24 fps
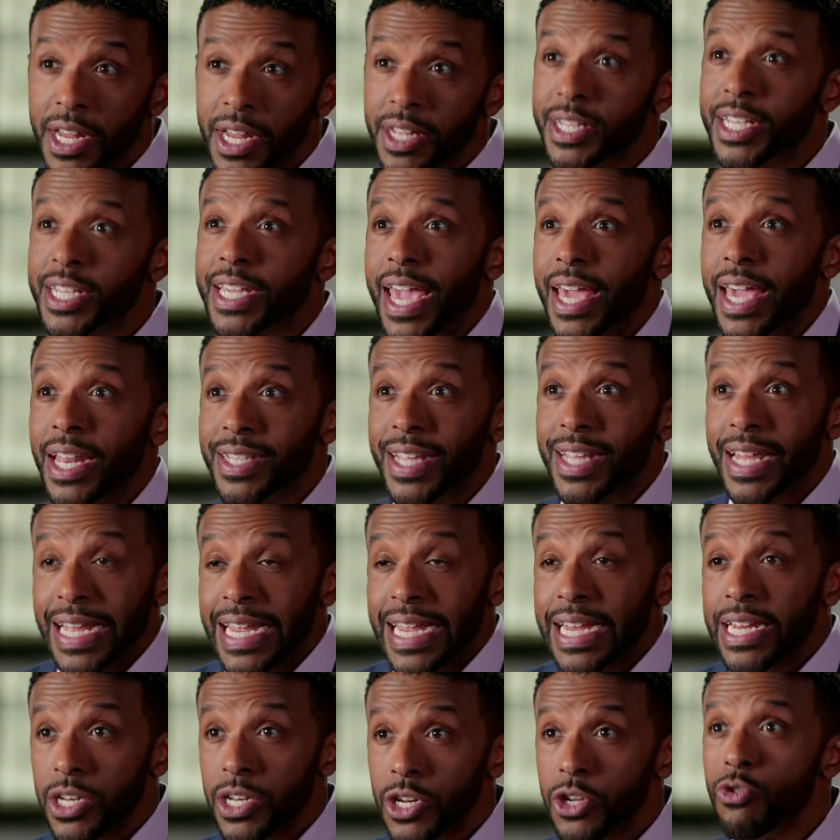indicated that
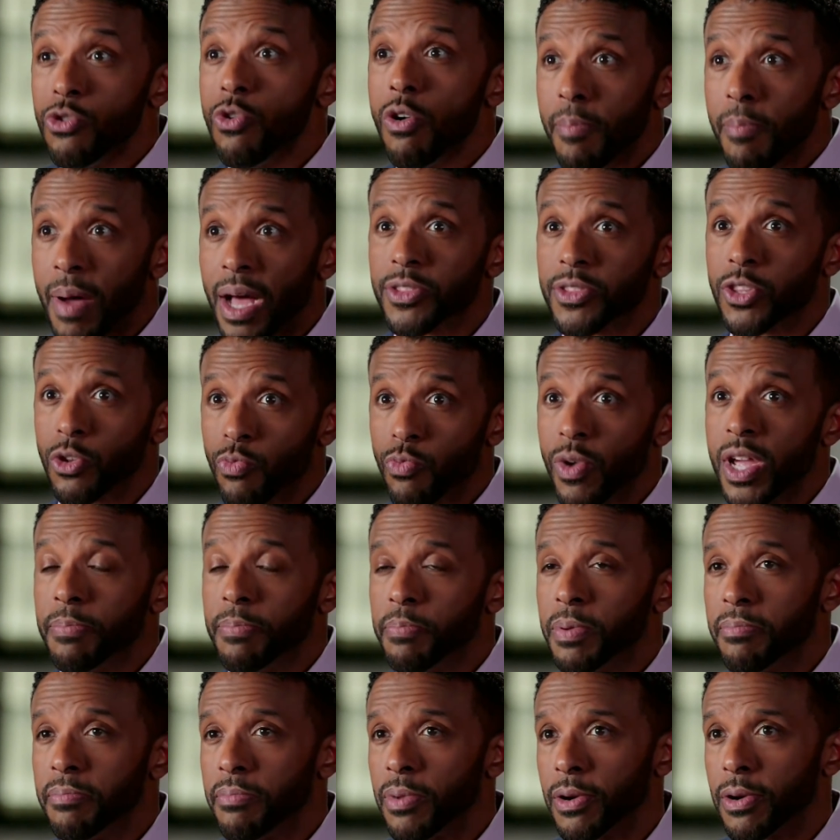he knew about the
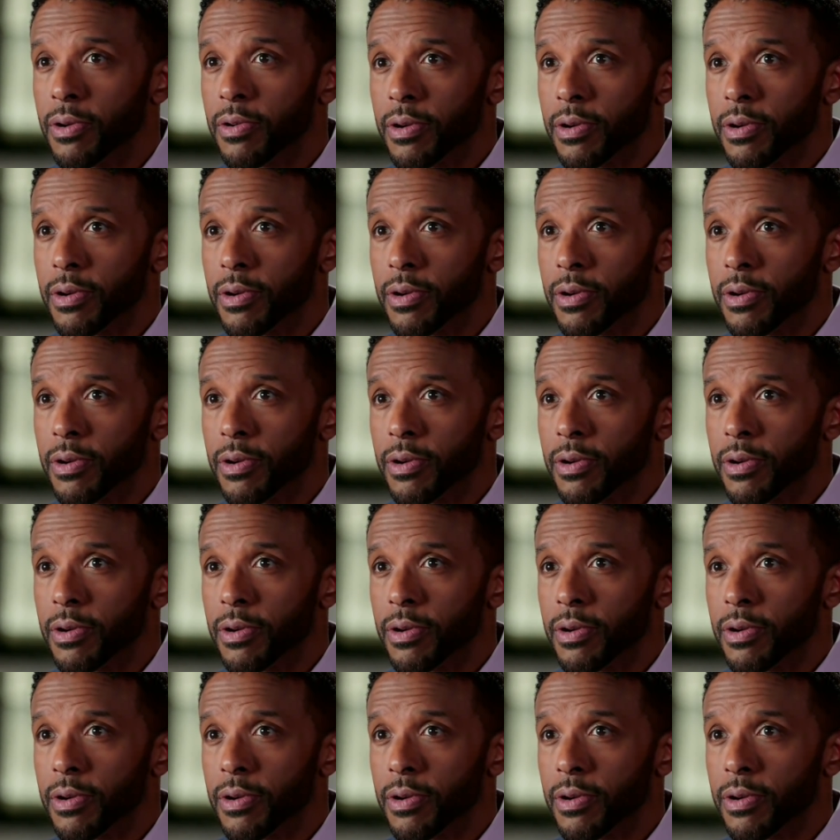rape and murder.